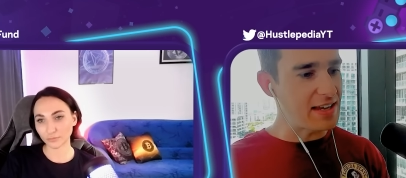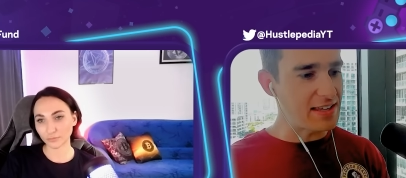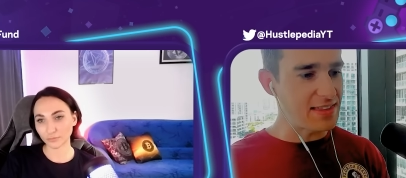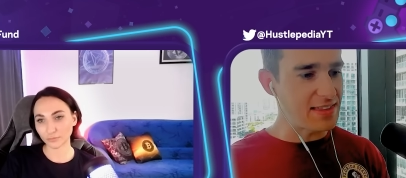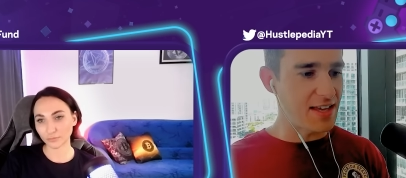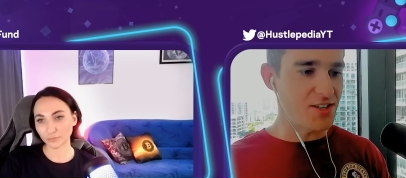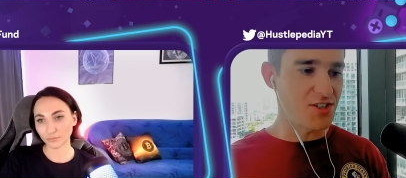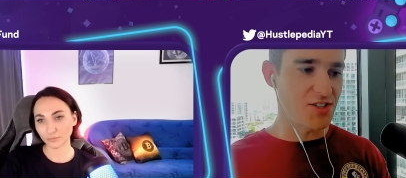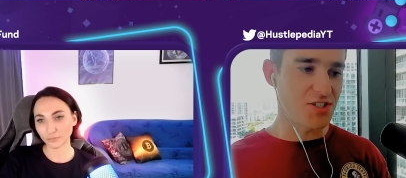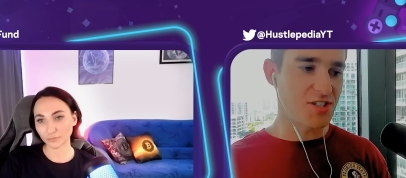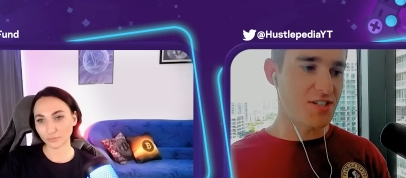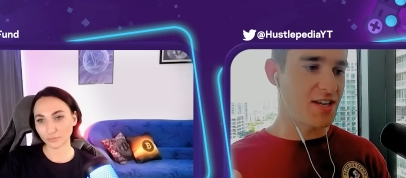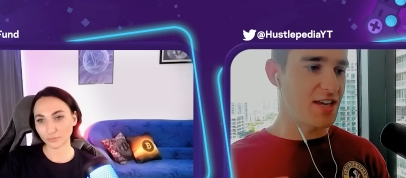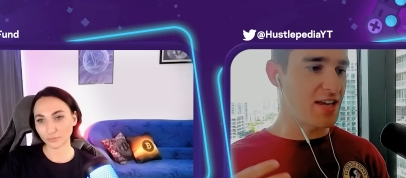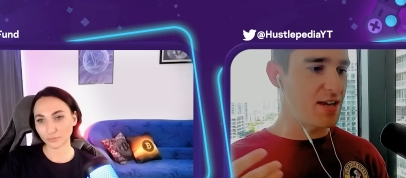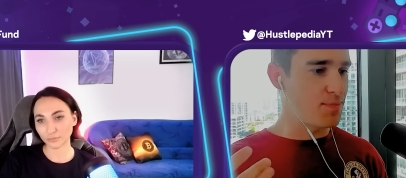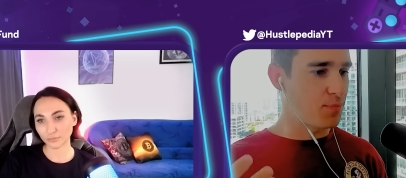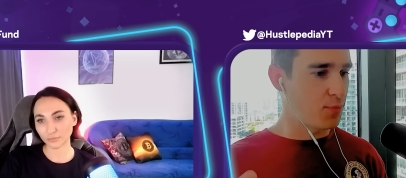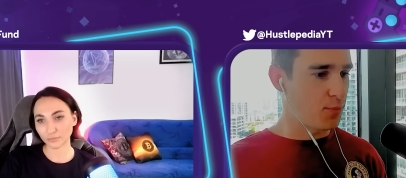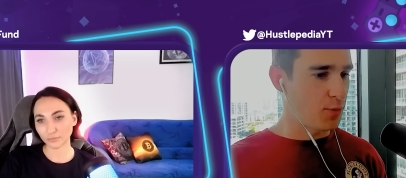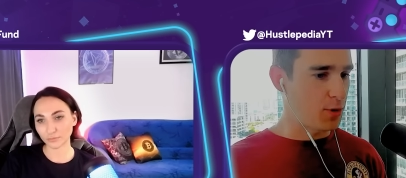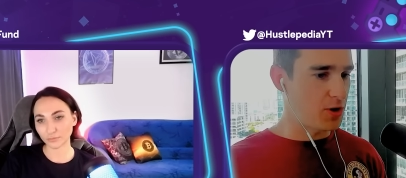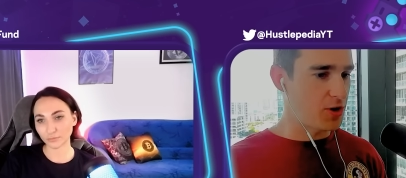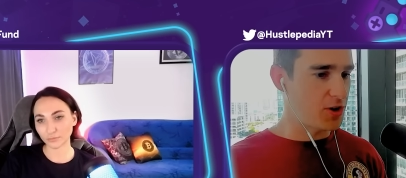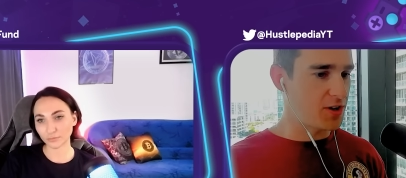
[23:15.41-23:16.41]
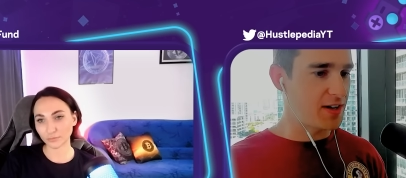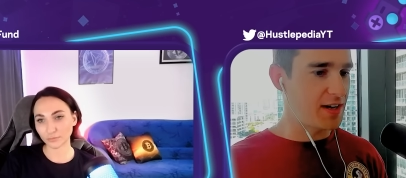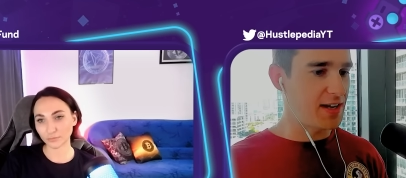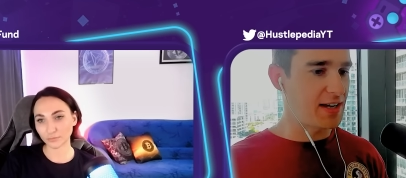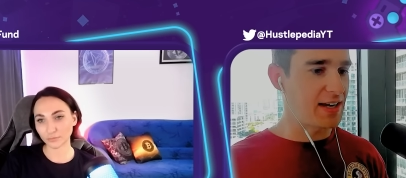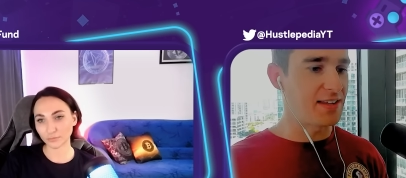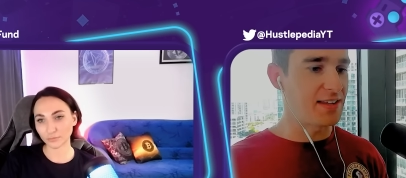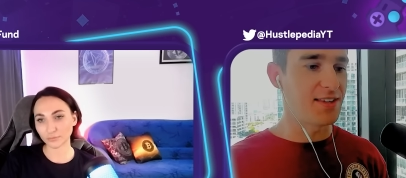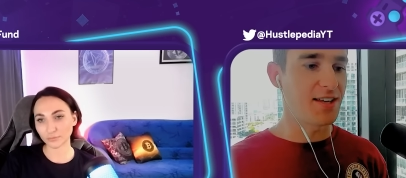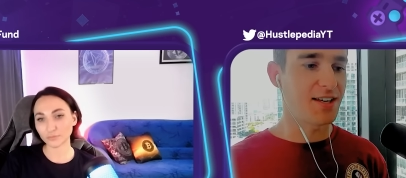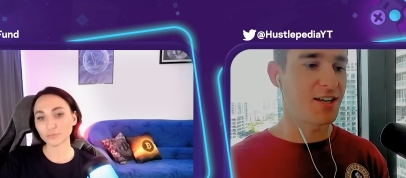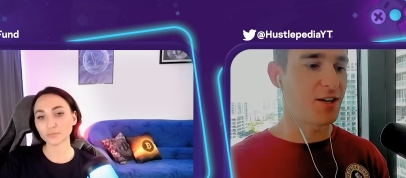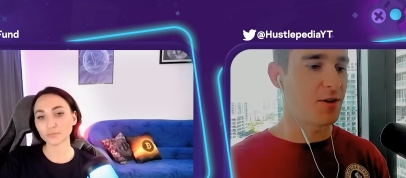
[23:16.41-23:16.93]
Speaker 1: They just keep working,
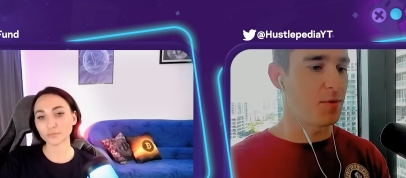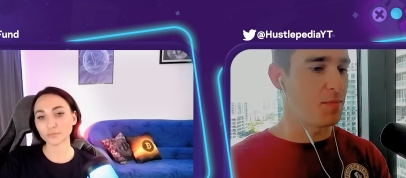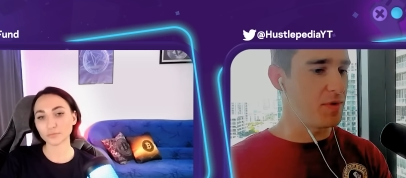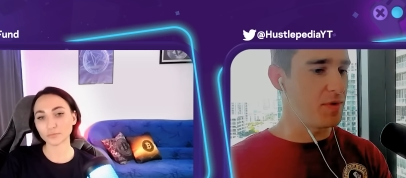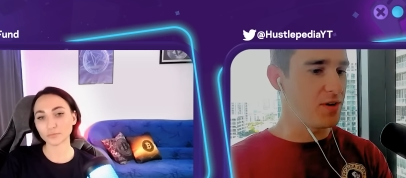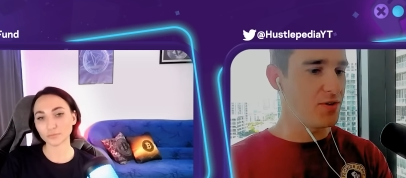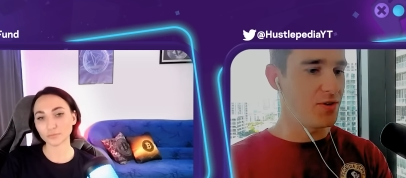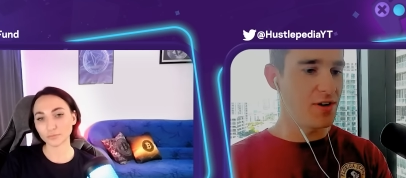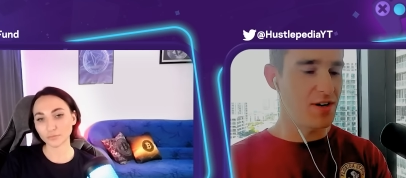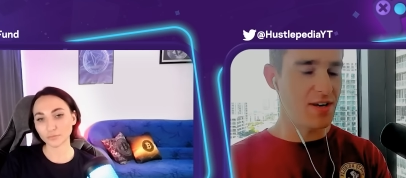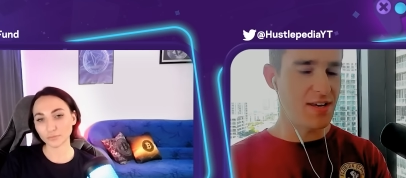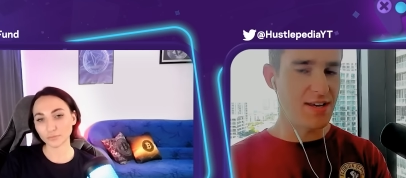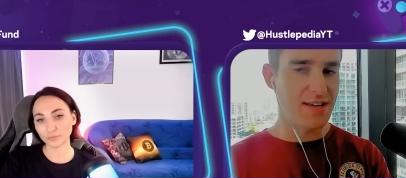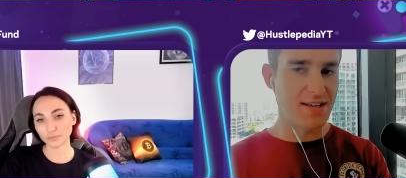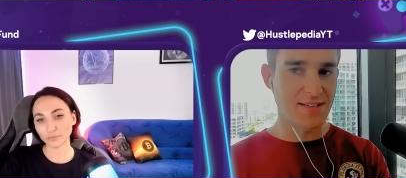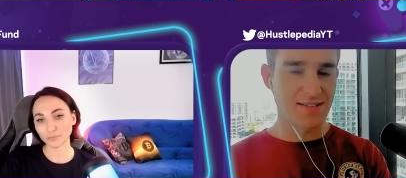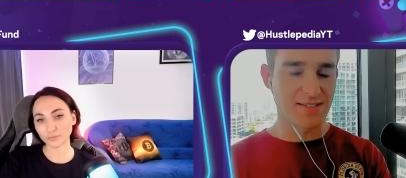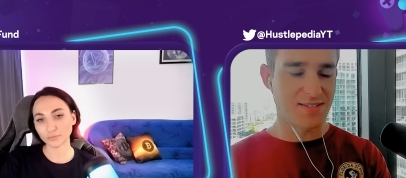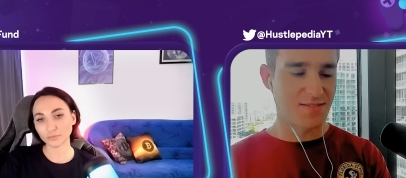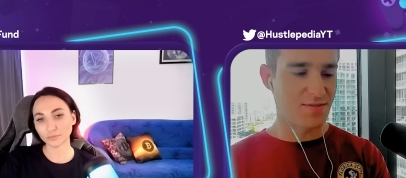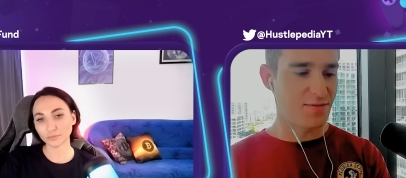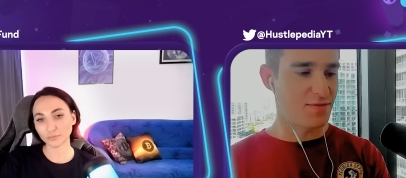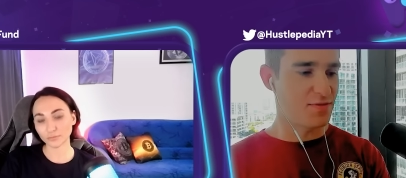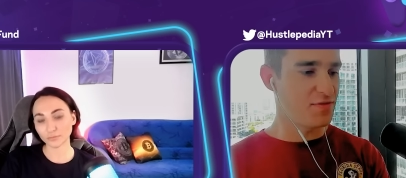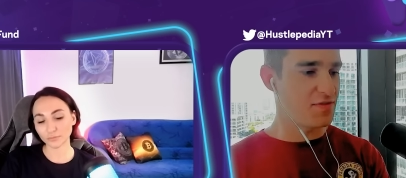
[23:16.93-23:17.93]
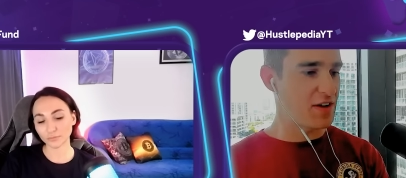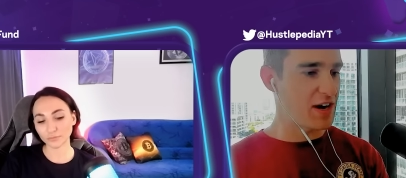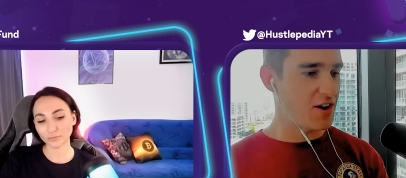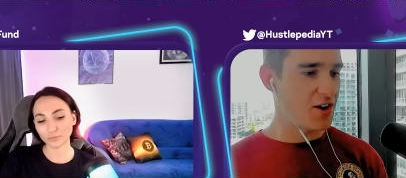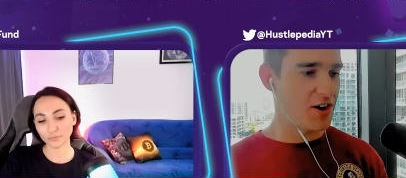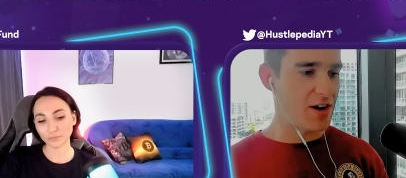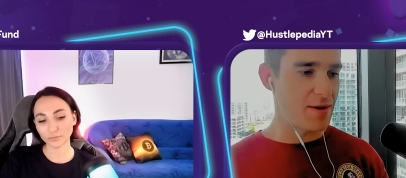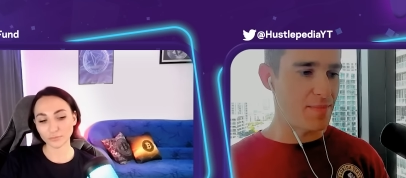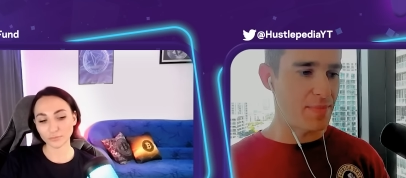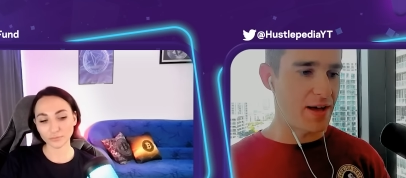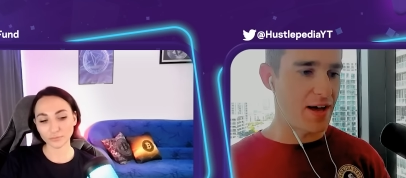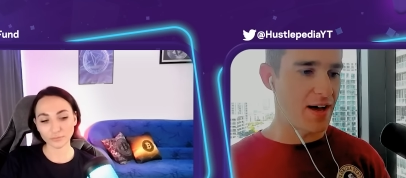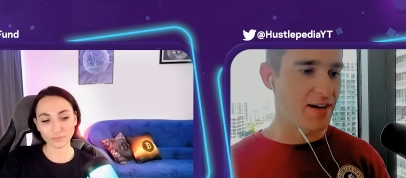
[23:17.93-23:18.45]
and the community is very
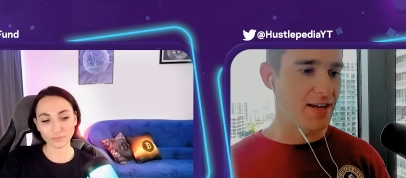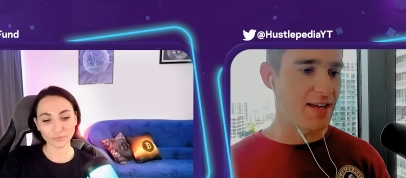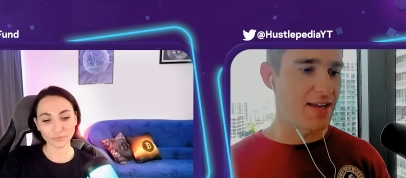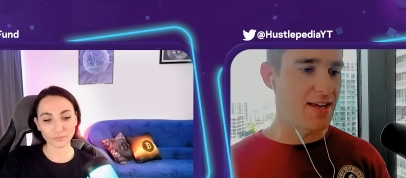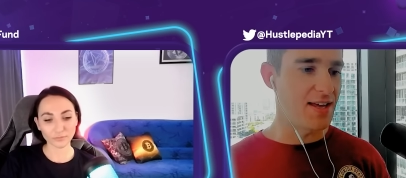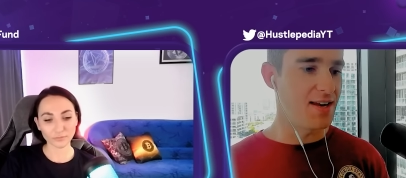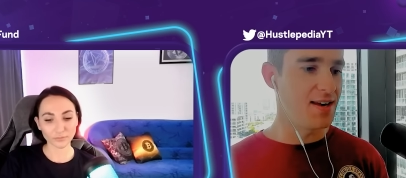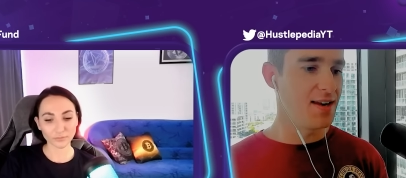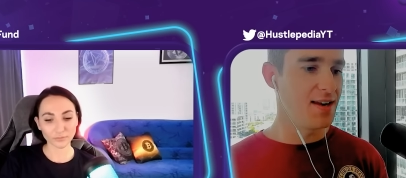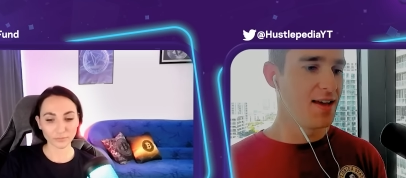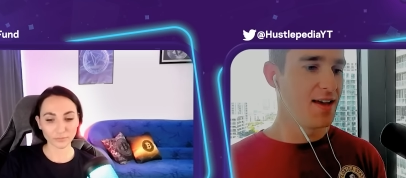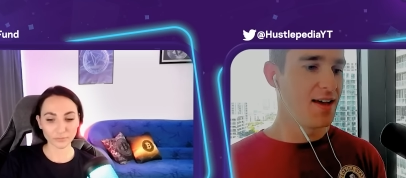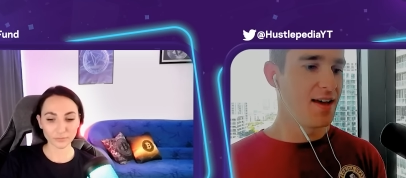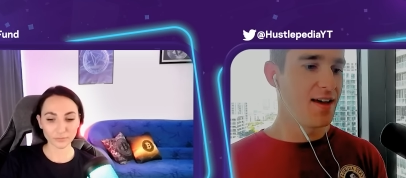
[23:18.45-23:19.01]
bought in.